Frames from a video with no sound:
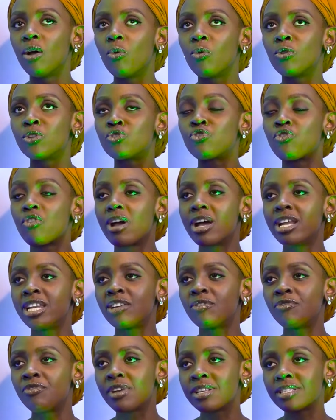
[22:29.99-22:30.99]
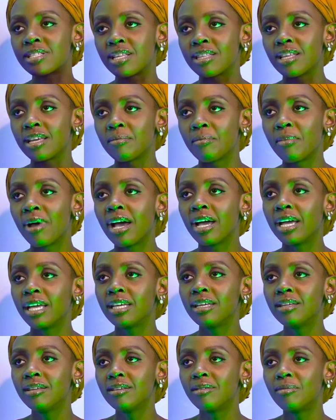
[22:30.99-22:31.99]
running faster than
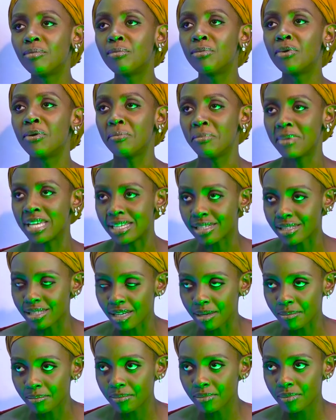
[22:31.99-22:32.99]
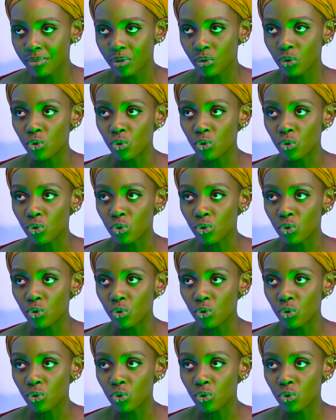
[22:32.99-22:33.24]
my momentum